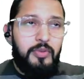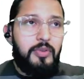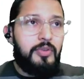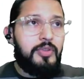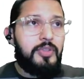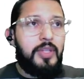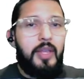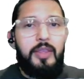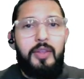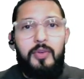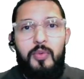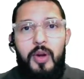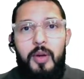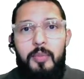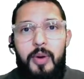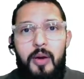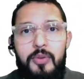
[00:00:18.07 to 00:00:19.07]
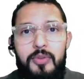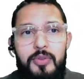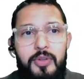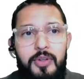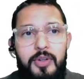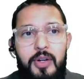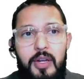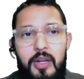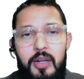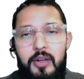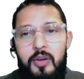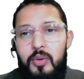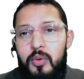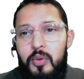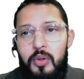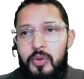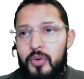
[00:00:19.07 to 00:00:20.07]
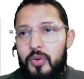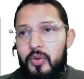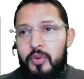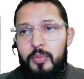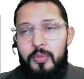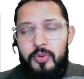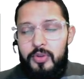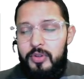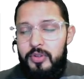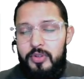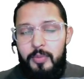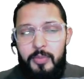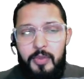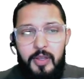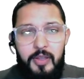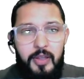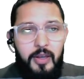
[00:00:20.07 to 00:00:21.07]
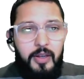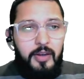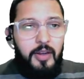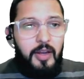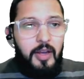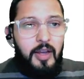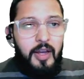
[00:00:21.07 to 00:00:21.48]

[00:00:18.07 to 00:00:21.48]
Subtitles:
your standard web browser, Google Chrome or something like that.